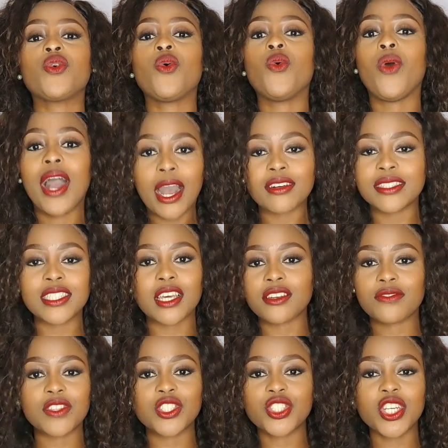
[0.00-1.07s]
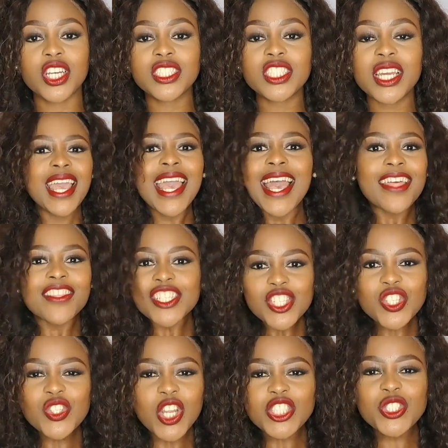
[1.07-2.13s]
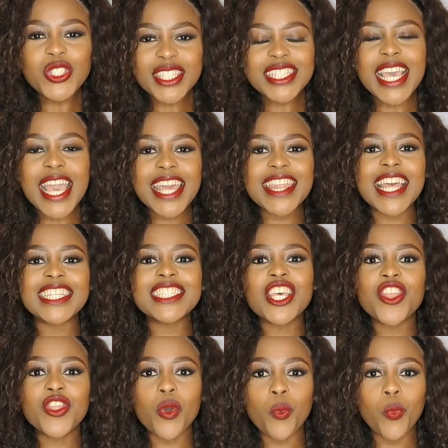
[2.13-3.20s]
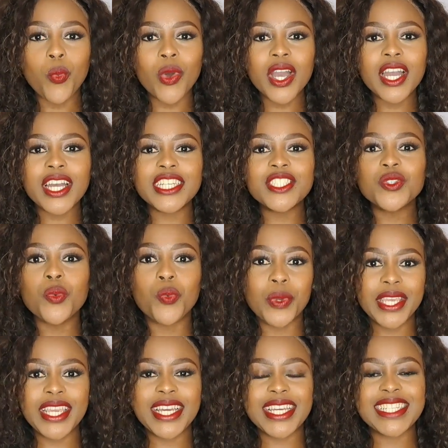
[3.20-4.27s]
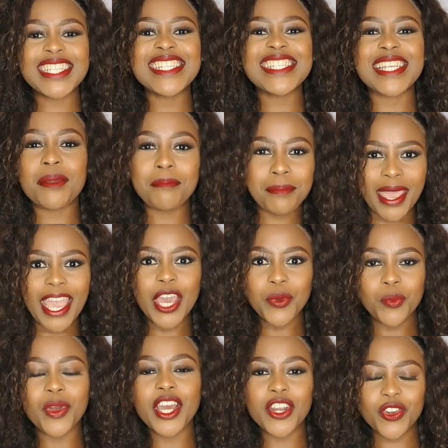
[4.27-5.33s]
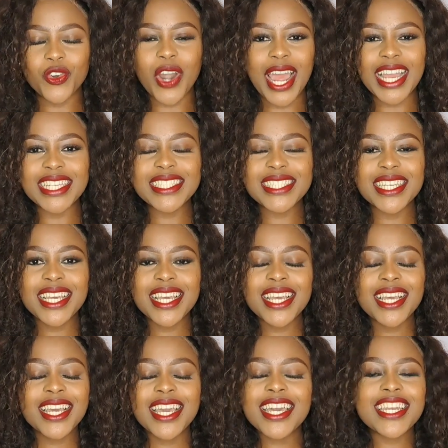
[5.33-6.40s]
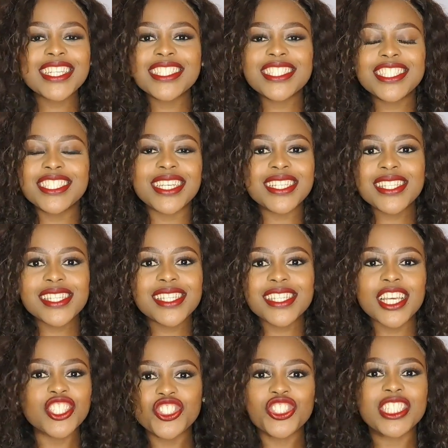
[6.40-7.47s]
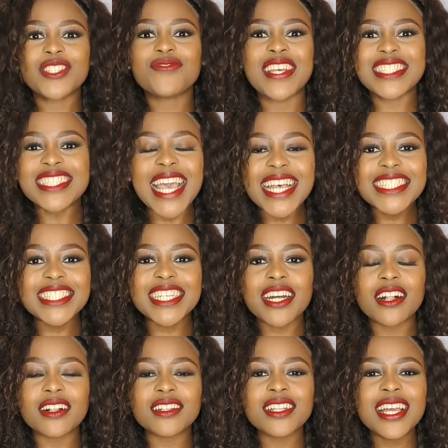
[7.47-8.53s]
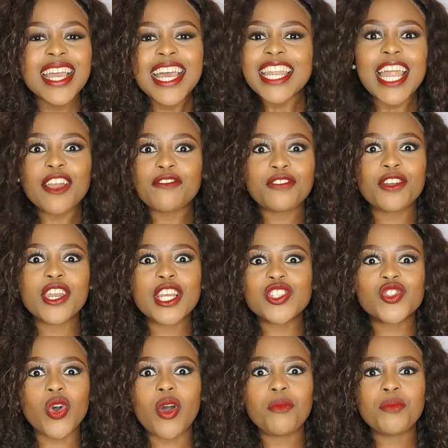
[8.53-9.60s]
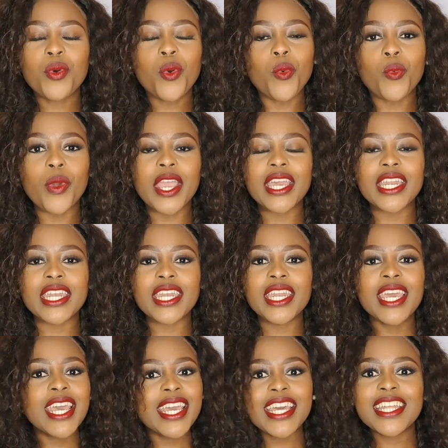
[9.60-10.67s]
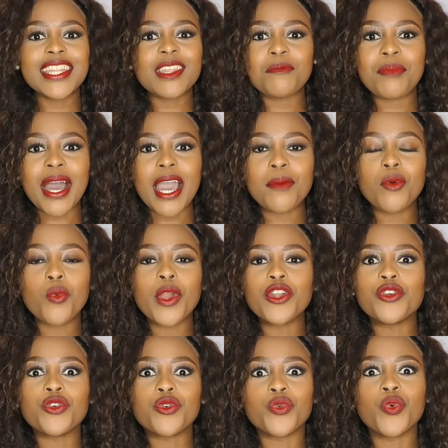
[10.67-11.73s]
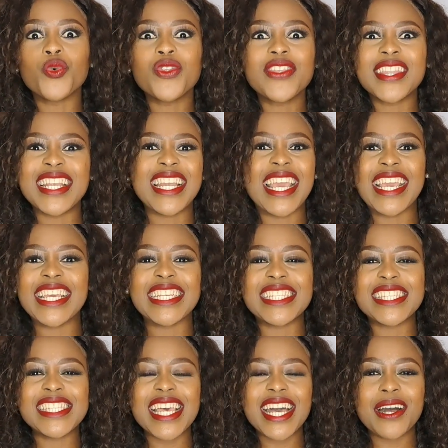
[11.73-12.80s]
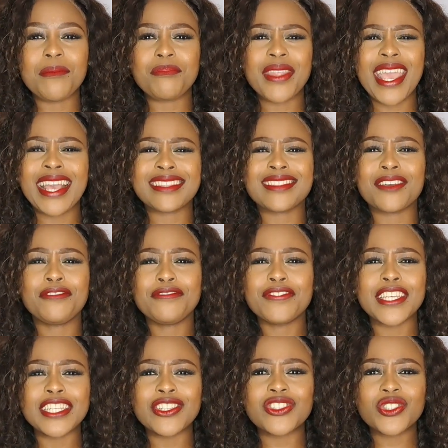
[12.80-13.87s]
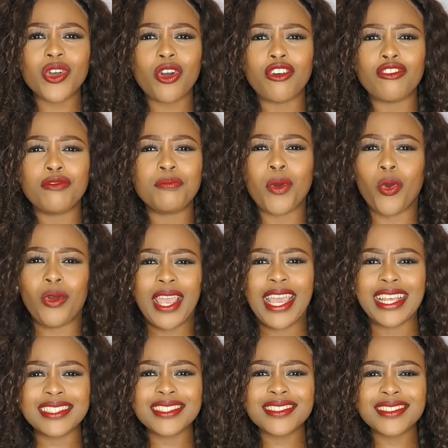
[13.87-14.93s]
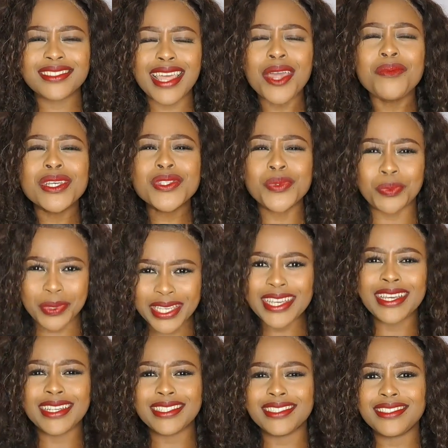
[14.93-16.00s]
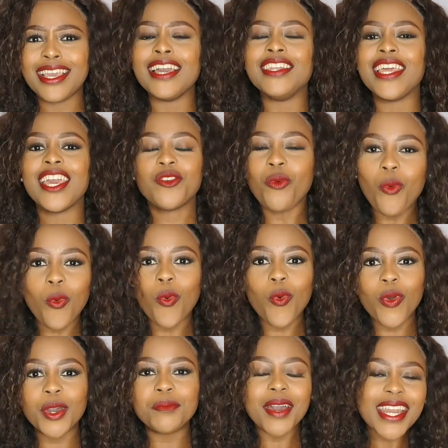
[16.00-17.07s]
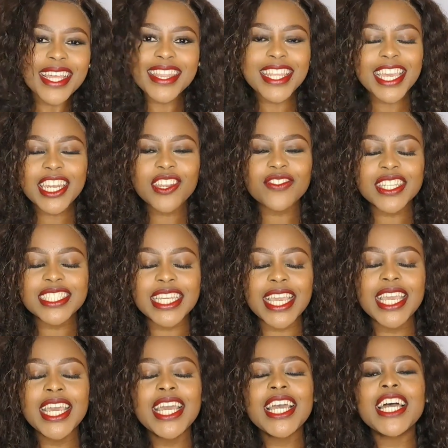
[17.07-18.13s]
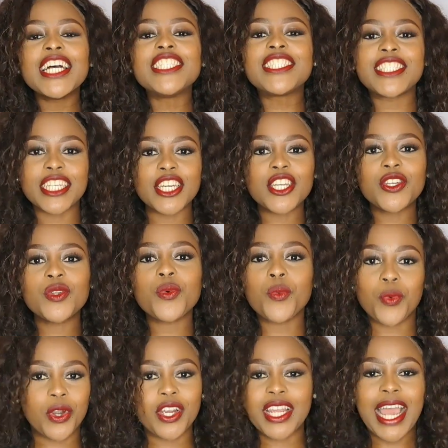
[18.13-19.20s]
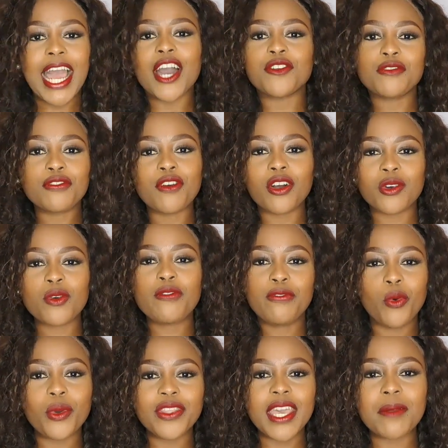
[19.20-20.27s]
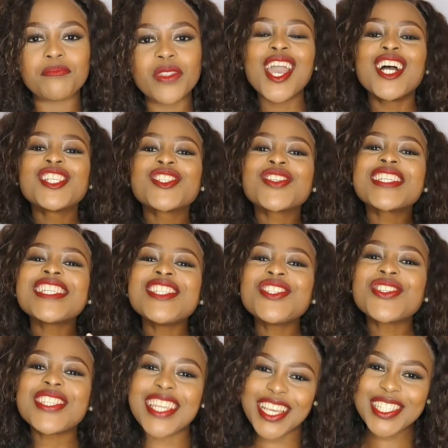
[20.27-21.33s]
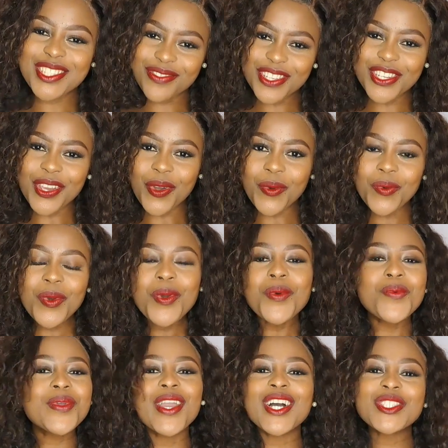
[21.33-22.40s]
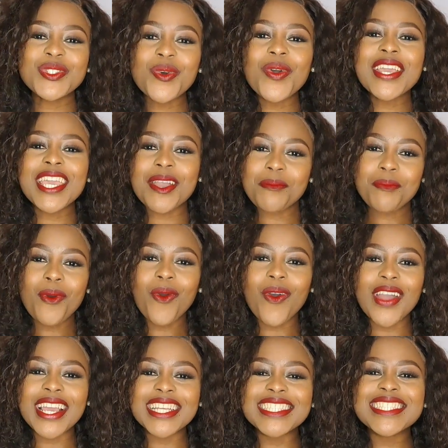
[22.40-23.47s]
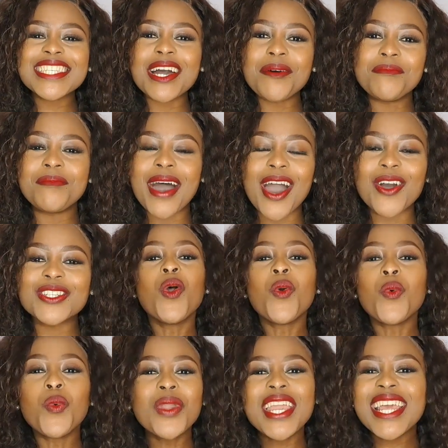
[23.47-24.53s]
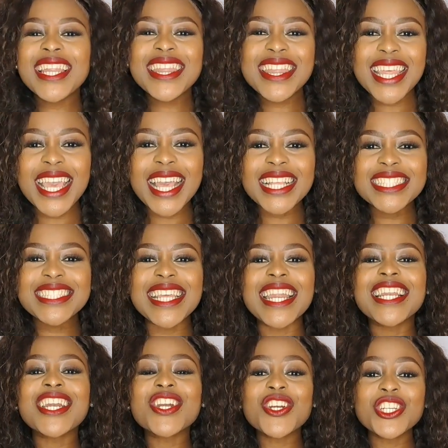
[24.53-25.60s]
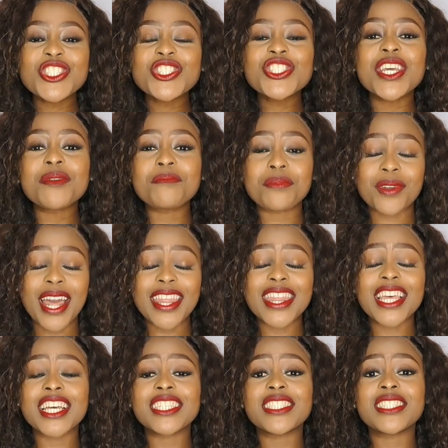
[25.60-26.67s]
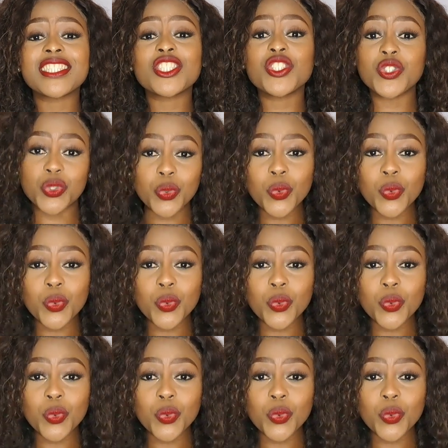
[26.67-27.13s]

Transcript: or outside of the church. And this is not to say that the word weird is a bad word, right? It's just fantastical. Like, for an example, when in the Bible, when Ruth lays at the feet of Boaz, that was weird and awkward, but at the end of the day, it did work out for them. So in today's video, we are talking points about weird things that Christian brothers do